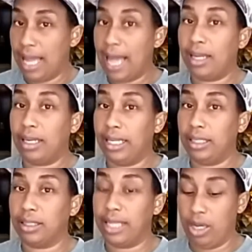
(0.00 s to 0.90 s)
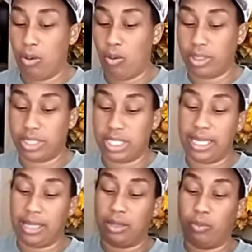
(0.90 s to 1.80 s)
Catalina in order
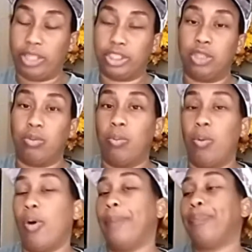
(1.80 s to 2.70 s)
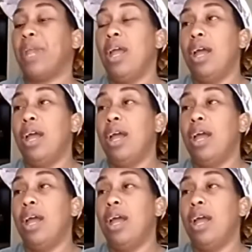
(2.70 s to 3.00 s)
to get the register reward.